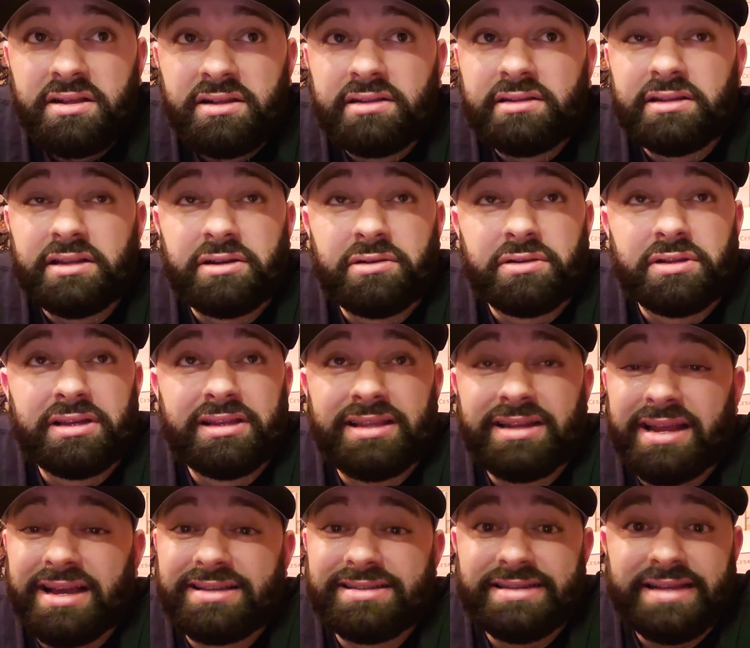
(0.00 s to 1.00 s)
Literally the
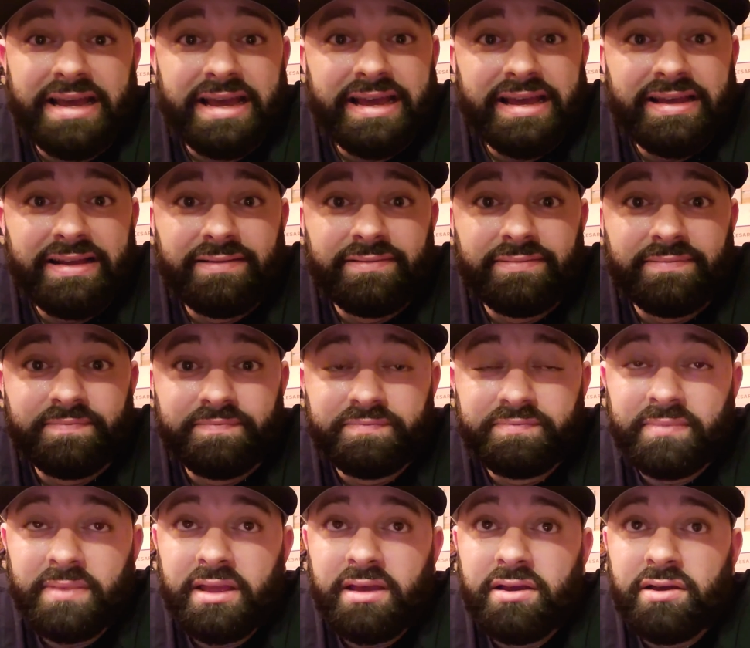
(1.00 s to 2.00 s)
next day
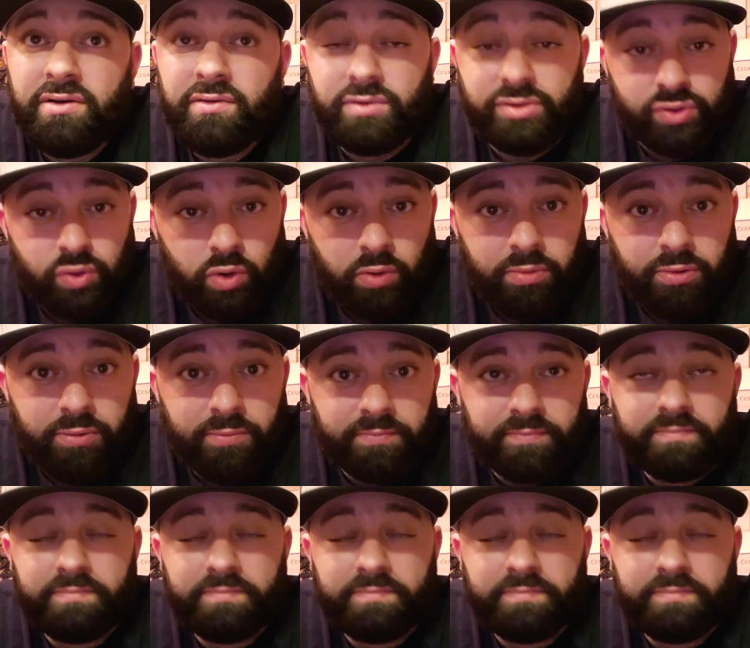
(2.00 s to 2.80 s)
was horrible.